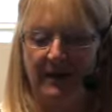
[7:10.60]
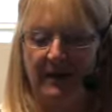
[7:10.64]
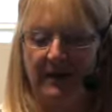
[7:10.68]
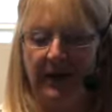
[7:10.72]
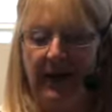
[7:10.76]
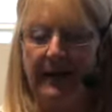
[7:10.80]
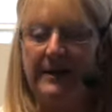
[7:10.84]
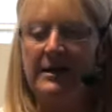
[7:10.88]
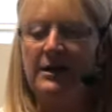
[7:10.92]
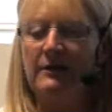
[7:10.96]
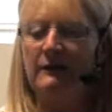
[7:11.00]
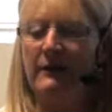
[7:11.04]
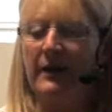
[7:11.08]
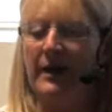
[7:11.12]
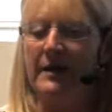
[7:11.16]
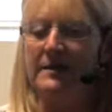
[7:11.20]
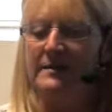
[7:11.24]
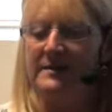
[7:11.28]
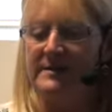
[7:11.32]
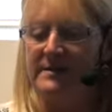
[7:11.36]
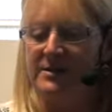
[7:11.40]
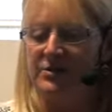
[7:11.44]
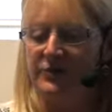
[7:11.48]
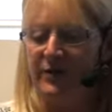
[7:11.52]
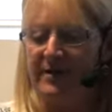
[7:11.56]
And there are
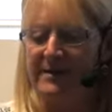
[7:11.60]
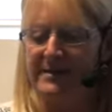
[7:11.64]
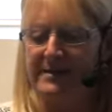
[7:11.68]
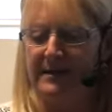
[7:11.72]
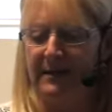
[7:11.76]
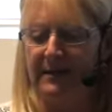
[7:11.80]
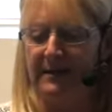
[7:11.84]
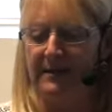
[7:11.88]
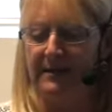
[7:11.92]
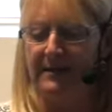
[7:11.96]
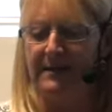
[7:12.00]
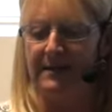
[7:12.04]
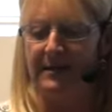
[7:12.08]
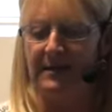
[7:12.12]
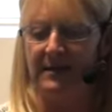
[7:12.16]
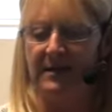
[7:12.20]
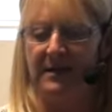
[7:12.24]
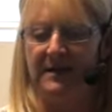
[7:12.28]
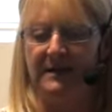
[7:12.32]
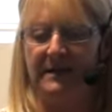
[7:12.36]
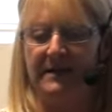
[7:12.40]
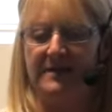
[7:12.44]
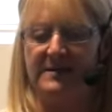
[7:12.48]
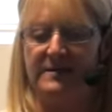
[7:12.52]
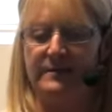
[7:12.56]
distressing
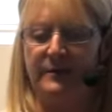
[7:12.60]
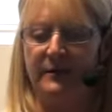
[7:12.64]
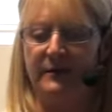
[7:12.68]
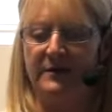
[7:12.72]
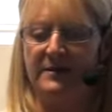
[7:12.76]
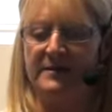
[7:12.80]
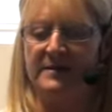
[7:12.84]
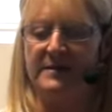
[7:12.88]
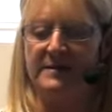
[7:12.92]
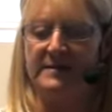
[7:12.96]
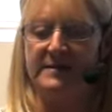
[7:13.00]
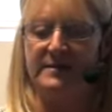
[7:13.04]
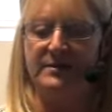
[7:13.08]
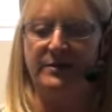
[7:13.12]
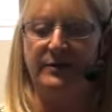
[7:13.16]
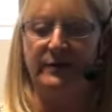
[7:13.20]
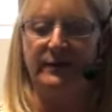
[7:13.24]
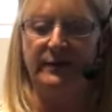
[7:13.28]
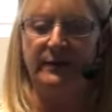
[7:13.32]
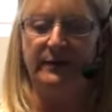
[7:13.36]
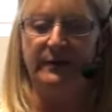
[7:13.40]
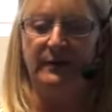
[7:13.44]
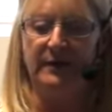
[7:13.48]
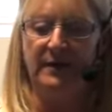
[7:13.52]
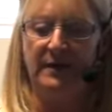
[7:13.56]
near-death experiences
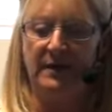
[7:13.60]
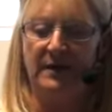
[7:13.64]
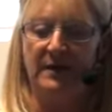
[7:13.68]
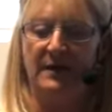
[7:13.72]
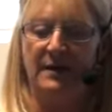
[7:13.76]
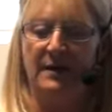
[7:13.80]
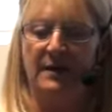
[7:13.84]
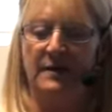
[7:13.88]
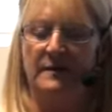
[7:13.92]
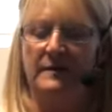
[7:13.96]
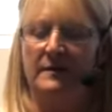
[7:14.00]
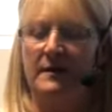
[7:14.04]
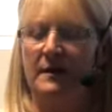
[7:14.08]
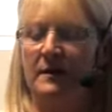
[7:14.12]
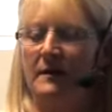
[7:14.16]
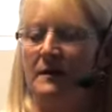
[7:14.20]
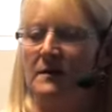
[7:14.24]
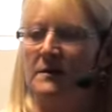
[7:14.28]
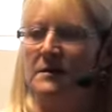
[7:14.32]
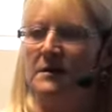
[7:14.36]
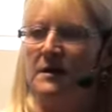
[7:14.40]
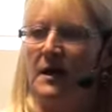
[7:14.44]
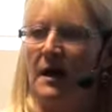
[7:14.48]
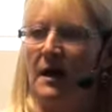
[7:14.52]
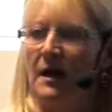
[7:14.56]
too.
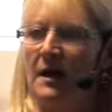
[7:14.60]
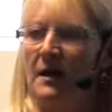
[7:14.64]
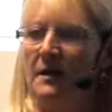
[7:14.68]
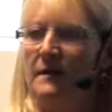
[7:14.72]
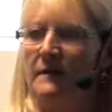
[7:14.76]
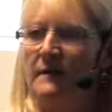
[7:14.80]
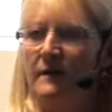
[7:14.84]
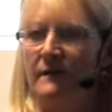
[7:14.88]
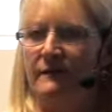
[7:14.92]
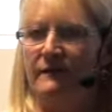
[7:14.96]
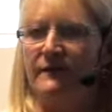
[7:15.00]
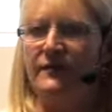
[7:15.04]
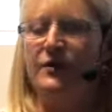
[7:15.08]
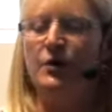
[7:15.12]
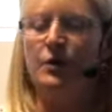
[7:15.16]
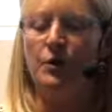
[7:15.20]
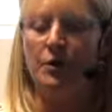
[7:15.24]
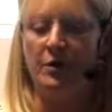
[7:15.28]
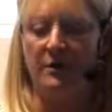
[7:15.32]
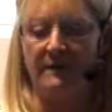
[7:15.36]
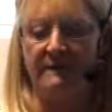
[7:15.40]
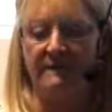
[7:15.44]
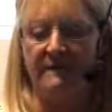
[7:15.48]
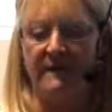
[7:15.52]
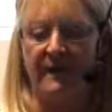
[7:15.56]
There are
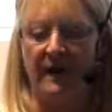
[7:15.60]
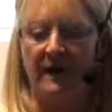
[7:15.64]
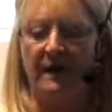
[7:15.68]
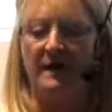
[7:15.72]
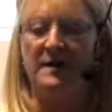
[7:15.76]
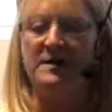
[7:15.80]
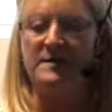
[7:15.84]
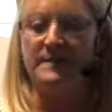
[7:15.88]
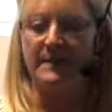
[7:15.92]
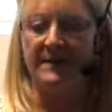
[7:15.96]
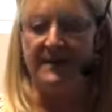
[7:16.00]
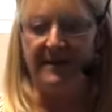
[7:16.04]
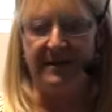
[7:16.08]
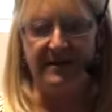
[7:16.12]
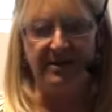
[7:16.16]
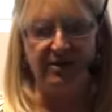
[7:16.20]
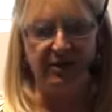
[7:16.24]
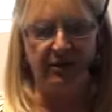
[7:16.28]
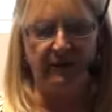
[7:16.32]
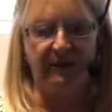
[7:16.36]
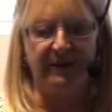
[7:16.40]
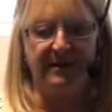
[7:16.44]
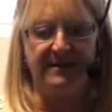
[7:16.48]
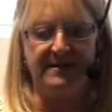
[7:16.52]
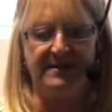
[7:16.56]
fewer of those, but they
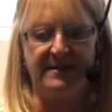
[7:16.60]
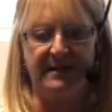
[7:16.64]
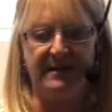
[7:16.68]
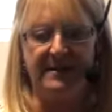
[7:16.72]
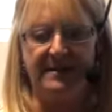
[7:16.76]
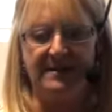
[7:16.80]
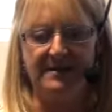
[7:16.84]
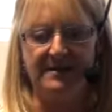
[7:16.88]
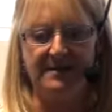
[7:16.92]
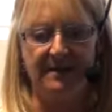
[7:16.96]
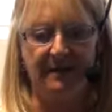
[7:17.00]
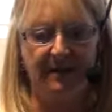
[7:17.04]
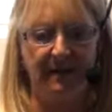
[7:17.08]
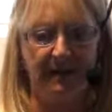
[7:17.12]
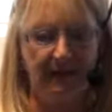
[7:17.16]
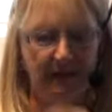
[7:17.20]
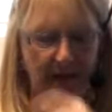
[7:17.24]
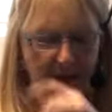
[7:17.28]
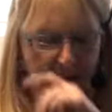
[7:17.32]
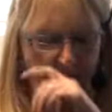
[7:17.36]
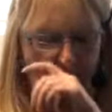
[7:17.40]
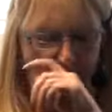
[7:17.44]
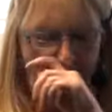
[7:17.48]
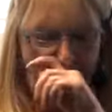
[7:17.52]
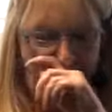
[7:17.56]
do exist.
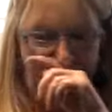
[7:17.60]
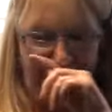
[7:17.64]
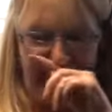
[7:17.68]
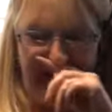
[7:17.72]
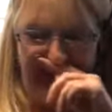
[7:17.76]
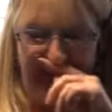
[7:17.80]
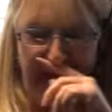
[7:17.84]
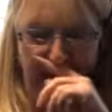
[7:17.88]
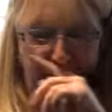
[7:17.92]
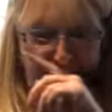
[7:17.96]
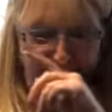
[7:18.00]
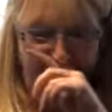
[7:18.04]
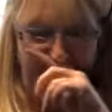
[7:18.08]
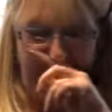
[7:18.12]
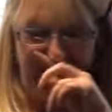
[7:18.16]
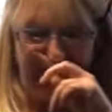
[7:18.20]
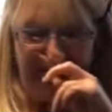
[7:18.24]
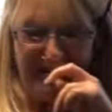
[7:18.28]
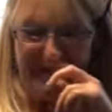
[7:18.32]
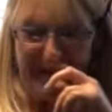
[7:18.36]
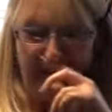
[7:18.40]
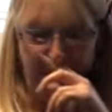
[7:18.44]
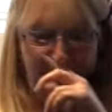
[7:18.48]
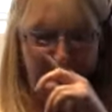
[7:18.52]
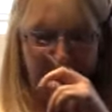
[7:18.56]
And
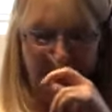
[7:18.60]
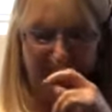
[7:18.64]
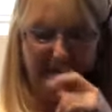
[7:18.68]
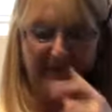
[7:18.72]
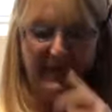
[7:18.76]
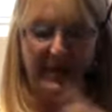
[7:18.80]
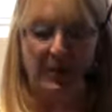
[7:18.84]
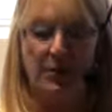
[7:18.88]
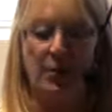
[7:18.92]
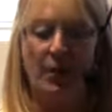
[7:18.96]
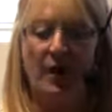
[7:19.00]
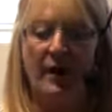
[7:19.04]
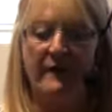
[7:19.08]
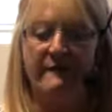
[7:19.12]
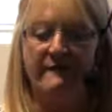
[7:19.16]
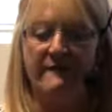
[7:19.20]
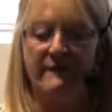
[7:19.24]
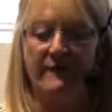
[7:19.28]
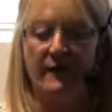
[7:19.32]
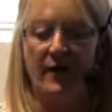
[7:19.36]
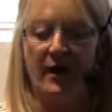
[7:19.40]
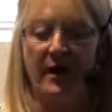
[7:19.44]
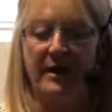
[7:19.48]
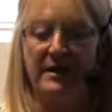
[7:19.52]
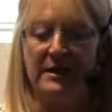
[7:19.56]
some of them can be quite
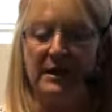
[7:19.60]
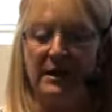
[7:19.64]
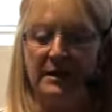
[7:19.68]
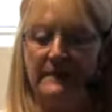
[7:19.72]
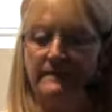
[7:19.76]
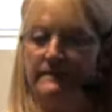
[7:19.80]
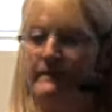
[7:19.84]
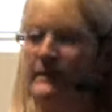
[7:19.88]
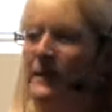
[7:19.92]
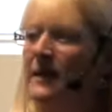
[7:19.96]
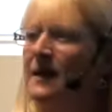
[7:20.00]
frightening.